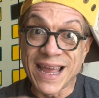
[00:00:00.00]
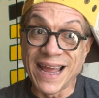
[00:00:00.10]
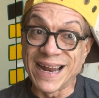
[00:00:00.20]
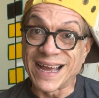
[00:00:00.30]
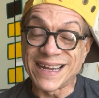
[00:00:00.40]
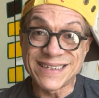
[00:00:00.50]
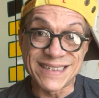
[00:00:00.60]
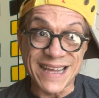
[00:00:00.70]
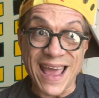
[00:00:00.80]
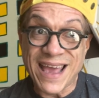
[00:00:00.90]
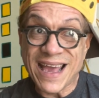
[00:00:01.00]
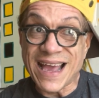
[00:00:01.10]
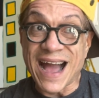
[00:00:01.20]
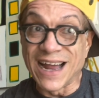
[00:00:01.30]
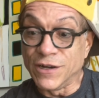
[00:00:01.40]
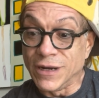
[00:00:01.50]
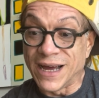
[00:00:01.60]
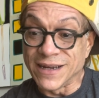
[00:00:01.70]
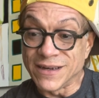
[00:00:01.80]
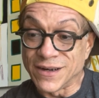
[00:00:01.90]
And I gotta say, I
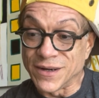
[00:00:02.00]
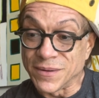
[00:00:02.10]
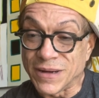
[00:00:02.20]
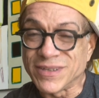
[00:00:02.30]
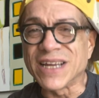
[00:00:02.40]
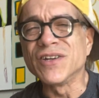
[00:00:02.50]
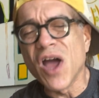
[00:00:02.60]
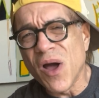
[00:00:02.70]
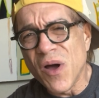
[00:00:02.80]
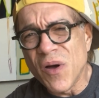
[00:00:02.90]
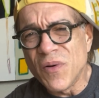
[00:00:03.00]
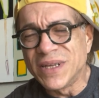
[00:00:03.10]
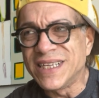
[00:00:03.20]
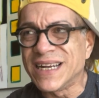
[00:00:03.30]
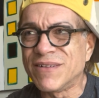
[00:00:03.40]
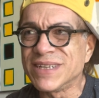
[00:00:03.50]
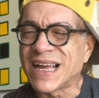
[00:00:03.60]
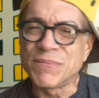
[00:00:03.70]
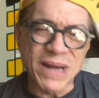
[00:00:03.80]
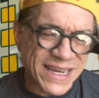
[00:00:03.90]
was like, no, and then I was like,
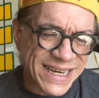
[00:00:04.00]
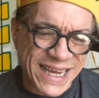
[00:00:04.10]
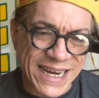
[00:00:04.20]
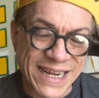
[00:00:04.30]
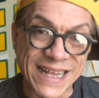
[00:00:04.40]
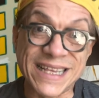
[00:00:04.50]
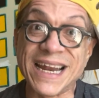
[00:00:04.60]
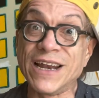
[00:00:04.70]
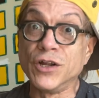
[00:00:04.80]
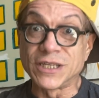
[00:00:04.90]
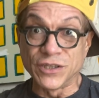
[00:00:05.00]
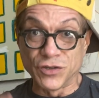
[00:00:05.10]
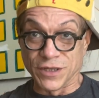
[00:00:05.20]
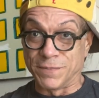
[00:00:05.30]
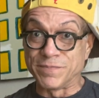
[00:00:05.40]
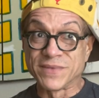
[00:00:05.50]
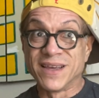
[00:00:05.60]
I'm not gonna get it, and then I looked into them.